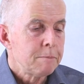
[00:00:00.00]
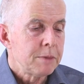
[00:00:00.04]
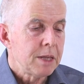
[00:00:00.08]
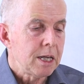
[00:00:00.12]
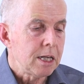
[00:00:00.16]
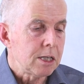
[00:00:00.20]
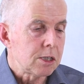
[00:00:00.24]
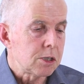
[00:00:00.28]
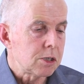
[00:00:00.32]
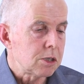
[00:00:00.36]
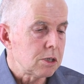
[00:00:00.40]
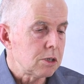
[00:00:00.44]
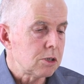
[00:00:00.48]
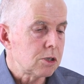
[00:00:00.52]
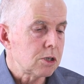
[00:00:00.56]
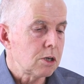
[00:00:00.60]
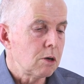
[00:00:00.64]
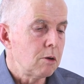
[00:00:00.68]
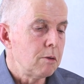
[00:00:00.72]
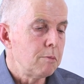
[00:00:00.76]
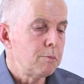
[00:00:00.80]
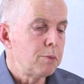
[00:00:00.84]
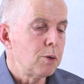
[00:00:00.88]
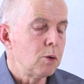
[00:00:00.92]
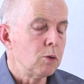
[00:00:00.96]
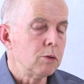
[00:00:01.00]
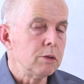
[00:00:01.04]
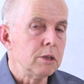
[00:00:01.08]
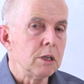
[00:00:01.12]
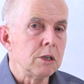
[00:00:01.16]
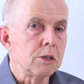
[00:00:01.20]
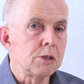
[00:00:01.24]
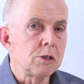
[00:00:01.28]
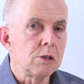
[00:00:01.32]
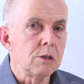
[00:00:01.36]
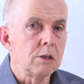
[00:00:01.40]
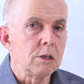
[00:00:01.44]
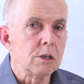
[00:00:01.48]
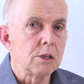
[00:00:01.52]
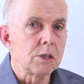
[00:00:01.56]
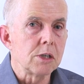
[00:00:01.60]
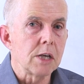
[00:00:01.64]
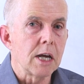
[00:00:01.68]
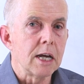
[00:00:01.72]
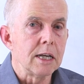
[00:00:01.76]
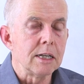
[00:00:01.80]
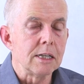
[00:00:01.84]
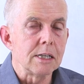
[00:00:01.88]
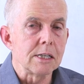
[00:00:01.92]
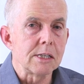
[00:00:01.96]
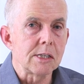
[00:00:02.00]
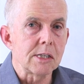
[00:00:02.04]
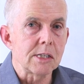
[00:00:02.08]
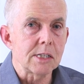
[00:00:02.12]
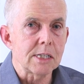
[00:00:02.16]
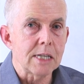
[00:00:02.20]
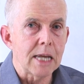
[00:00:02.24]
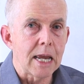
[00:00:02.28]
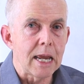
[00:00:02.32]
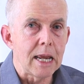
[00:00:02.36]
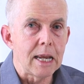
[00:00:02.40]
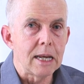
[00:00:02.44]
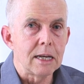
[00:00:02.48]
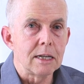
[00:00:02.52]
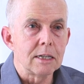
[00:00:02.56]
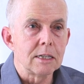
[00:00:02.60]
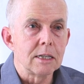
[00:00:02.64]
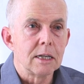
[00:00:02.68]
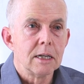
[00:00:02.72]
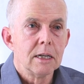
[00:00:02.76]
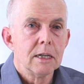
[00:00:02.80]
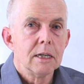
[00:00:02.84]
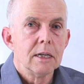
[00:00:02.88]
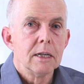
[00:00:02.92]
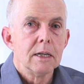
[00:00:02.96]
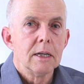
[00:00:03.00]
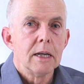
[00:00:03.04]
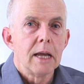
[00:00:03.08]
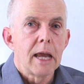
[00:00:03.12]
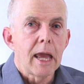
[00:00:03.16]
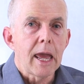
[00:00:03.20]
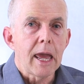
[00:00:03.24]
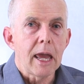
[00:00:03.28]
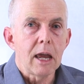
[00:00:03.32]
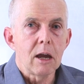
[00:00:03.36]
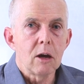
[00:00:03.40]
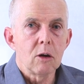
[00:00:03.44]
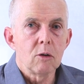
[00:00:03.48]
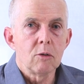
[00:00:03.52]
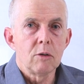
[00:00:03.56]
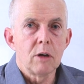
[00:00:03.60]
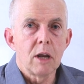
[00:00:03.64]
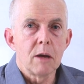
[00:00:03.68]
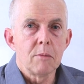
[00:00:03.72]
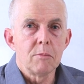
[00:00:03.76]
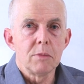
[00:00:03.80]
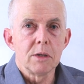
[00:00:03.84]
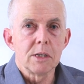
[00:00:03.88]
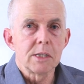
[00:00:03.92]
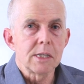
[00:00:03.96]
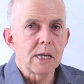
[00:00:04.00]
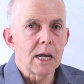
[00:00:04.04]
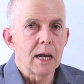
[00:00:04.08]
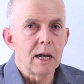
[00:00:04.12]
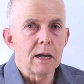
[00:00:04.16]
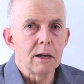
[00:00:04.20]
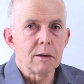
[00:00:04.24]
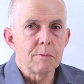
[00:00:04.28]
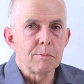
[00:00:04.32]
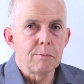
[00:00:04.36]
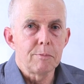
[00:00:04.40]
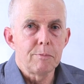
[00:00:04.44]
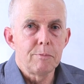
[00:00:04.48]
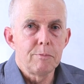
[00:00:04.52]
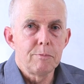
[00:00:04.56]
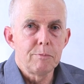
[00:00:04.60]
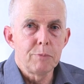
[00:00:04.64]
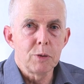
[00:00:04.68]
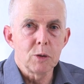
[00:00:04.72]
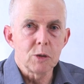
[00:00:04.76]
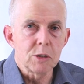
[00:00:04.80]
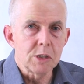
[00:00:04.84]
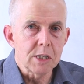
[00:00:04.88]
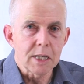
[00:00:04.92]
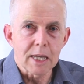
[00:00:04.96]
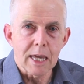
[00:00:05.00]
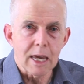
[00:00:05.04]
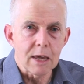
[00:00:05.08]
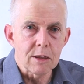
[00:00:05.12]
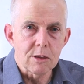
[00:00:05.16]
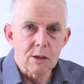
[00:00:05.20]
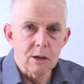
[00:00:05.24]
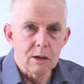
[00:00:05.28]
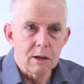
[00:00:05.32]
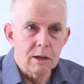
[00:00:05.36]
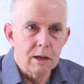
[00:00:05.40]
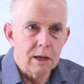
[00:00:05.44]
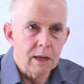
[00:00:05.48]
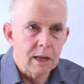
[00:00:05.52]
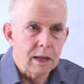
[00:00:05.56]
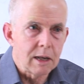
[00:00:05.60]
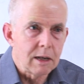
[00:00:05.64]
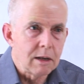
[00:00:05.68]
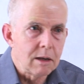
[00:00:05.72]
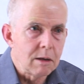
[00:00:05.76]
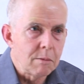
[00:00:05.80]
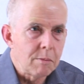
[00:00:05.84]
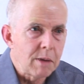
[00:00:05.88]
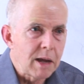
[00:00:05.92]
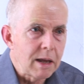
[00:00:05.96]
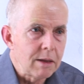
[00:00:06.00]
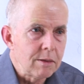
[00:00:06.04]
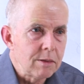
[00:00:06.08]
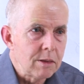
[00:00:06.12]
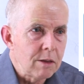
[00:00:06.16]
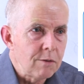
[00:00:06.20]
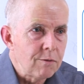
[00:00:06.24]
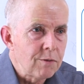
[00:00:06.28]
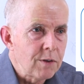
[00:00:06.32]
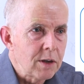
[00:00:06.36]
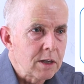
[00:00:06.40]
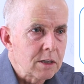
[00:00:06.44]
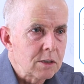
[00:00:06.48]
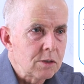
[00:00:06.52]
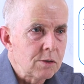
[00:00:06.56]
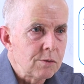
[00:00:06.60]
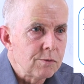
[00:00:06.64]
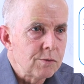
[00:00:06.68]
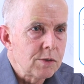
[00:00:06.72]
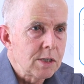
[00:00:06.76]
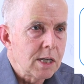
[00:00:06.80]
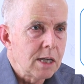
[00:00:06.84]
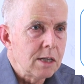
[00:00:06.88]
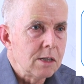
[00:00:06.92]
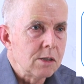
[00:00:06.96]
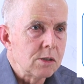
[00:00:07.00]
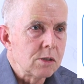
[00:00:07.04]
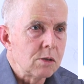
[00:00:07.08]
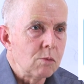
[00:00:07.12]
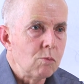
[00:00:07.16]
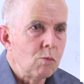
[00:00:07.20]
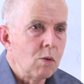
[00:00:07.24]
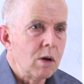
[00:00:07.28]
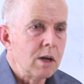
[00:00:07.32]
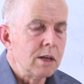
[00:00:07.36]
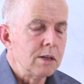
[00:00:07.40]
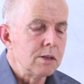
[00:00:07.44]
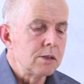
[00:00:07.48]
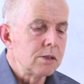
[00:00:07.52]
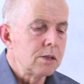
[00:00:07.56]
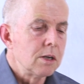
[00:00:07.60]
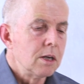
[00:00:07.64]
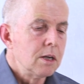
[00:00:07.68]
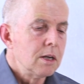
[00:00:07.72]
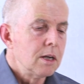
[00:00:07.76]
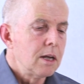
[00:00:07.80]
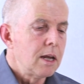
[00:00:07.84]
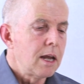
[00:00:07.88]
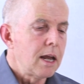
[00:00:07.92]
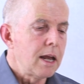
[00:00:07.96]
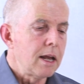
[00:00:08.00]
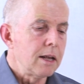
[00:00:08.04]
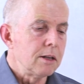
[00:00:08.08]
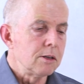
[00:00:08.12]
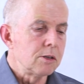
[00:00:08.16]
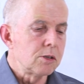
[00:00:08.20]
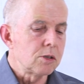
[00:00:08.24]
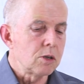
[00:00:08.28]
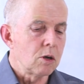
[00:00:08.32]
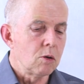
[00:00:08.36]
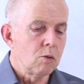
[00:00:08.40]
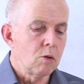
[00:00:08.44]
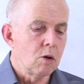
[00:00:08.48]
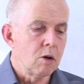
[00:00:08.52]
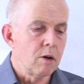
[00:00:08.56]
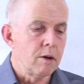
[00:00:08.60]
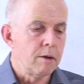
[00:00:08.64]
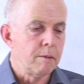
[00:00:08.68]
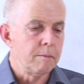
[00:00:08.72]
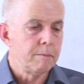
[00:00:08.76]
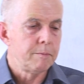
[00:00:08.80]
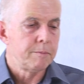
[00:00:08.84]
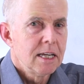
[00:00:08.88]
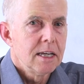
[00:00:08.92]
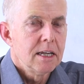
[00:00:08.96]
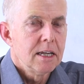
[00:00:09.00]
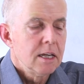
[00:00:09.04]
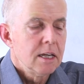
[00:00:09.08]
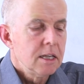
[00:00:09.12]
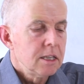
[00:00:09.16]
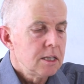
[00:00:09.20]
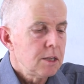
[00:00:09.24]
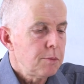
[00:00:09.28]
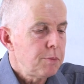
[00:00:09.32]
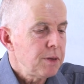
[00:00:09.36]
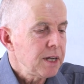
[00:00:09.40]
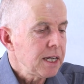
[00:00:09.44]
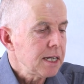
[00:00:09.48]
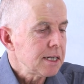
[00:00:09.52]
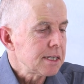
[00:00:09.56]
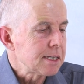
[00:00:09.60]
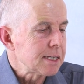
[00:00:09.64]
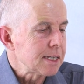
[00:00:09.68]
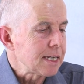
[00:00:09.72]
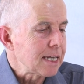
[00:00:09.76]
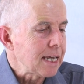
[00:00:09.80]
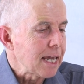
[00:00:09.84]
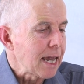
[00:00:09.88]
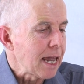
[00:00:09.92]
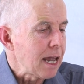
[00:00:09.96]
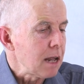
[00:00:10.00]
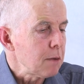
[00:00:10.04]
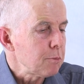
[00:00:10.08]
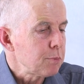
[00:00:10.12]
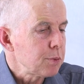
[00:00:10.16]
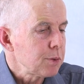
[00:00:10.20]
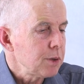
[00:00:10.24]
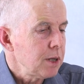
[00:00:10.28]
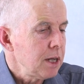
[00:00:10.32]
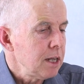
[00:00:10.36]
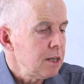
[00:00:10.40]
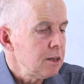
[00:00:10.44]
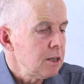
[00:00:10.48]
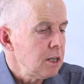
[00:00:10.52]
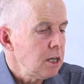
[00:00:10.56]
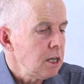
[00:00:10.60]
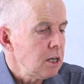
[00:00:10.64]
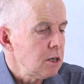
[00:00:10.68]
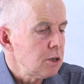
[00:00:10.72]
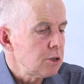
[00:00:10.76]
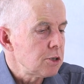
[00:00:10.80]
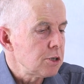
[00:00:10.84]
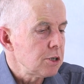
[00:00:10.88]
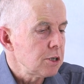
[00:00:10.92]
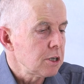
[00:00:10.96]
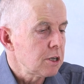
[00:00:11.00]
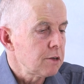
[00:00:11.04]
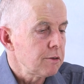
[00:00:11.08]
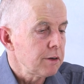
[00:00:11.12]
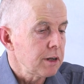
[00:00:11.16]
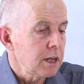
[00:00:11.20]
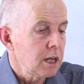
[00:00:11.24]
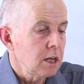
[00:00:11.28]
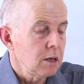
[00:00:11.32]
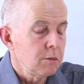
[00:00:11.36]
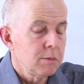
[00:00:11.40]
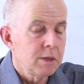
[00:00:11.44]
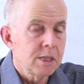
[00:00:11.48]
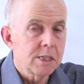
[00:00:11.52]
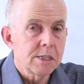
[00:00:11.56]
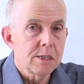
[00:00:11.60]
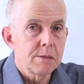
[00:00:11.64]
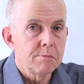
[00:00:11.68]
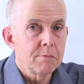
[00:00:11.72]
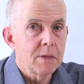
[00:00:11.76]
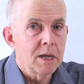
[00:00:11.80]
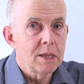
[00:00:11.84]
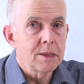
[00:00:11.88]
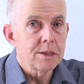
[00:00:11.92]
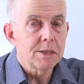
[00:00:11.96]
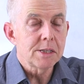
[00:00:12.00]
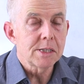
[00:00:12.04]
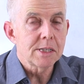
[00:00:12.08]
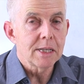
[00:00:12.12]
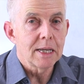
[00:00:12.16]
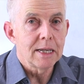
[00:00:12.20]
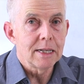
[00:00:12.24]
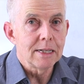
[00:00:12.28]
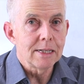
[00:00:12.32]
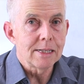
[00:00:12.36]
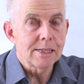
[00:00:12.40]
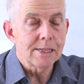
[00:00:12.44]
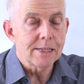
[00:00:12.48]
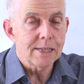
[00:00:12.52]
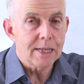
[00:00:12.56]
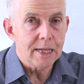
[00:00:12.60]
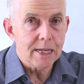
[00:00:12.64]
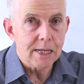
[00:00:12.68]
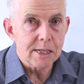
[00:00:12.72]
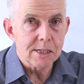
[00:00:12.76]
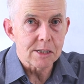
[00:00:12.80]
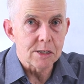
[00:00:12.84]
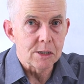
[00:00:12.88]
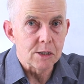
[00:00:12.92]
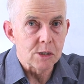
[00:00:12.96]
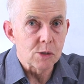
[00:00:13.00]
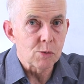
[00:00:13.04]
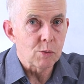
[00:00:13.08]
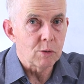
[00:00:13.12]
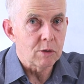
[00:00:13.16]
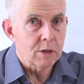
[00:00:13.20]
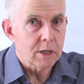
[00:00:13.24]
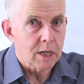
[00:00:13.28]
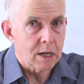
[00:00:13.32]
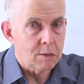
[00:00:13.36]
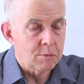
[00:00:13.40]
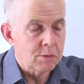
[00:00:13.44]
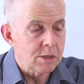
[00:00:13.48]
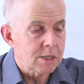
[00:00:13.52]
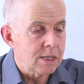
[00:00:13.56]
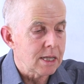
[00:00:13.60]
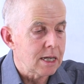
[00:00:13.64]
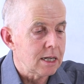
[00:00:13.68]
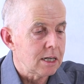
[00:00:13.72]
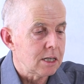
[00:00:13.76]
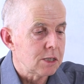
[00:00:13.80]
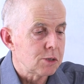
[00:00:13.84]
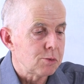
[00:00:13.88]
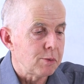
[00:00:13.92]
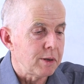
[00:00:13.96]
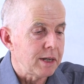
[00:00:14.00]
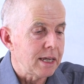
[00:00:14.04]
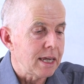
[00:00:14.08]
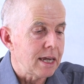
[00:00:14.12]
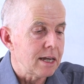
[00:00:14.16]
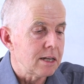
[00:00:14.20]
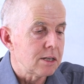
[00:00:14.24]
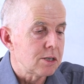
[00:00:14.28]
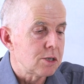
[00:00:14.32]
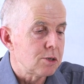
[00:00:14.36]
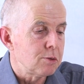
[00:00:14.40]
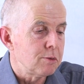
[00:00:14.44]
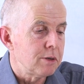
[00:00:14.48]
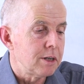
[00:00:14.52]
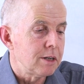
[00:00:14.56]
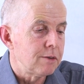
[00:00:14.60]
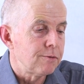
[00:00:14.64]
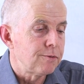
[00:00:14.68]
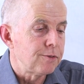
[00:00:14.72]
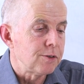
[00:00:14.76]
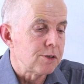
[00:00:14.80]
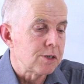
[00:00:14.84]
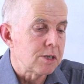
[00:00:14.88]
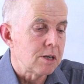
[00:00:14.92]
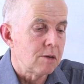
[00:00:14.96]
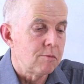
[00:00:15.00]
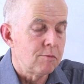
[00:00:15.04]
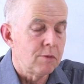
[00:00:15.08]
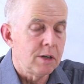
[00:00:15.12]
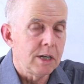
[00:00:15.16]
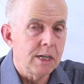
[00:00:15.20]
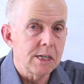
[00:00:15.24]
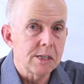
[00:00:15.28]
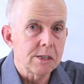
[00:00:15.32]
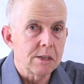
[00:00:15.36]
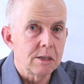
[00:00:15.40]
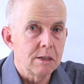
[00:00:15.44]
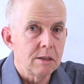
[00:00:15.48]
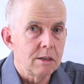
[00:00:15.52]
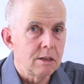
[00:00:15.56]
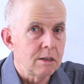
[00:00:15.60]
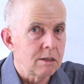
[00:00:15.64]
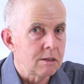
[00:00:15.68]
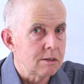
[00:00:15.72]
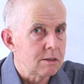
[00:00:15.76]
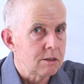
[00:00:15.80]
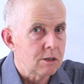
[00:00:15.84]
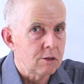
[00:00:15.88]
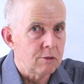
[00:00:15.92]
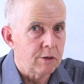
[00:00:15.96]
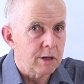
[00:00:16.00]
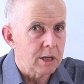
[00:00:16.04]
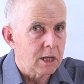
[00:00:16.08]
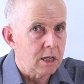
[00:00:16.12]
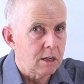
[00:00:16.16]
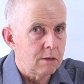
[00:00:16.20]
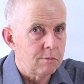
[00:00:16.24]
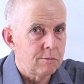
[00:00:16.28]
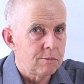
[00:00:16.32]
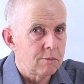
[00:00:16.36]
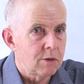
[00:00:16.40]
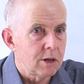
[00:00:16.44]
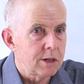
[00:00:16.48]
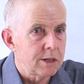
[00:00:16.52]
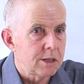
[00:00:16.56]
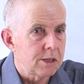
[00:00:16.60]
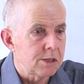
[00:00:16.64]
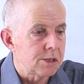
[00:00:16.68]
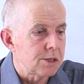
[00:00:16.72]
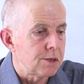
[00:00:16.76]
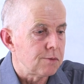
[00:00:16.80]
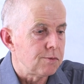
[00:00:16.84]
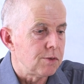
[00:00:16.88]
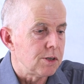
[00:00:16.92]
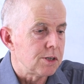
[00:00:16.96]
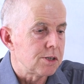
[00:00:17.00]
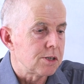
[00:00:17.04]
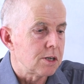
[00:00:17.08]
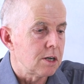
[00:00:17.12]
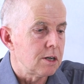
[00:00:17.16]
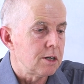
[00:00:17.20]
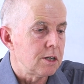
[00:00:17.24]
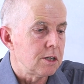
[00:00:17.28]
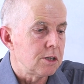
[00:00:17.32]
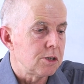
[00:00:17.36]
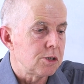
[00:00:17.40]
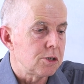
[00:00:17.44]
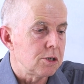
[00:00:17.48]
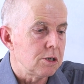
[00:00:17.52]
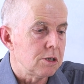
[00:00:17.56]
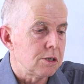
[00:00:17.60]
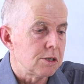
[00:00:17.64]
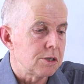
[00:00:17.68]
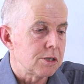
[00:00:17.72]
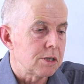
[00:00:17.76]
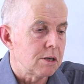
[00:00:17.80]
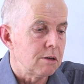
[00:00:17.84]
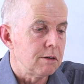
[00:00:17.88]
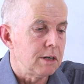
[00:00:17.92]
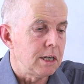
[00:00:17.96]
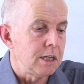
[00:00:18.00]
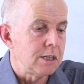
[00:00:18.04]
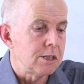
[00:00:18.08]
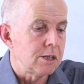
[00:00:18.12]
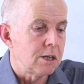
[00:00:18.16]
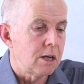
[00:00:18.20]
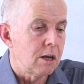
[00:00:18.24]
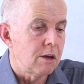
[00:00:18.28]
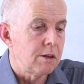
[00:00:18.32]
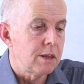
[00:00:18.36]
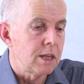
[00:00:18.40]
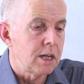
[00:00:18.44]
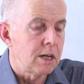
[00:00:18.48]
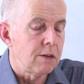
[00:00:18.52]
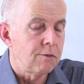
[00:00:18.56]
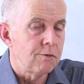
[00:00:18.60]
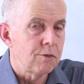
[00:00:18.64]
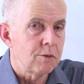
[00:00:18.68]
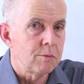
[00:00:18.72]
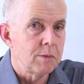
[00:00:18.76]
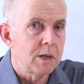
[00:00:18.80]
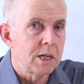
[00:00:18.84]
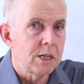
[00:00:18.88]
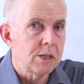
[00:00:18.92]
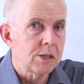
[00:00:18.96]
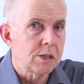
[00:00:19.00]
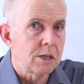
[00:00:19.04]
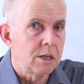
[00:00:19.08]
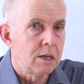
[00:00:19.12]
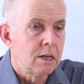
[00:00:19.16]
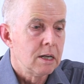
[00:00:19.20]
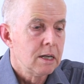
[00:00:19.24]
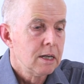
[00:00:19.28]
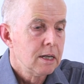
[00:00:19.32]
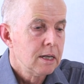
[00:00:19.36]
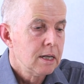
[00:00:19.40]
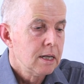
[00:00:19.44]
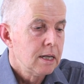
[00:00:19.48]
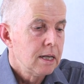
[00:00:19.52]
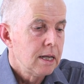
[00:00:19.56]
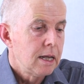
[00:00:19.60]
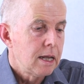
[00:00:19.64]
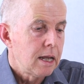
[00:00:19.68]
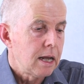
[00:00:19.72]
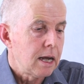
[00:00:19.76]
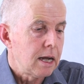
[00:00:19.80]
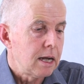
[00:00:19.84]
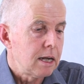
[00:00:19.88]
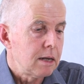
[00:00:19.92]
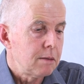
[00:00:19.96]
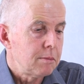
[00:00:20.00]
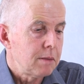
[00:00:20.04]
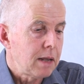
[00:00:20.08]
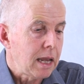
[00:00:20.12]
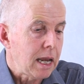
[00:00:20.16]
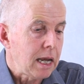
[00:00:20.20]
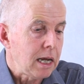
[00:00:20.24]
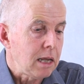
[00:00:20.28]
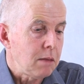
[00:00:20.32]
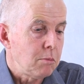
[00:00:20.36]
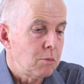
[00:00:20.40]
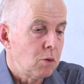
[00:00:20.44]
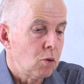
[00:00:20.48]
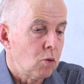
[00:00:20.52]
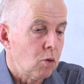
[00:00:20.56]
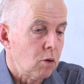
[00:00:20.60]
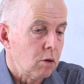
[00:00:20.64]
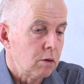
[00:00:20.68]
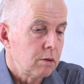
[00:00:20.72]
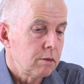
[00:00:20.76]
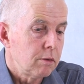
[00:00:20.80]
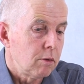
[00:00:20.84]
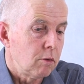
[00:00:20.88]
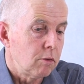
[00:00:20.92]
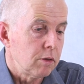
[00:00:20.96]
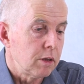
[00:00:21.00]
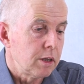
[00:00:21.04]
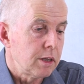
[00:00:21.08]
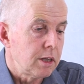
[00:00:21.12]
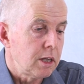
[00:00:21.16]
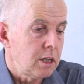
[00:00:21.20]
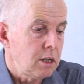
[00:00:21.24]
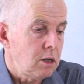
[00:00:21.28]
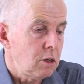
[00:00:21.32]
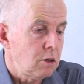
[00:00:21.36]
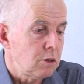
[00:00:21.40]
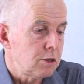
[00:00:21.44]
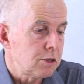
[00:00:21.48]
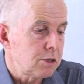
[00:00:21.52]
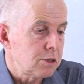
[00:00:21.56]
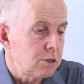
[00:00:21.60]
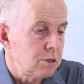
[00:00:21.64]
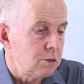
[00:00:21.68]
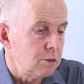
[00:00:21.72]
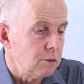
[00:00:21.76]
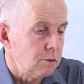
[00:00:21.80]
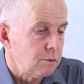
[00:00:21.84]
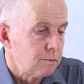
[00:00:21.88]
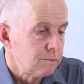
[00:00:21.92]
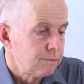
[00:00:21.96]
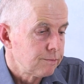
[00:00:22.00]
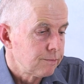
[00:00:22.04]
It's so important that students understand how numbers are put together and about the effect of tens and ones and so on. The biggest gap in the year two curriculum is the months and seasons. We'll come to that as we get to it. For some reason, the curriculum writers have decided students don't need to know that information anymore, although they used to.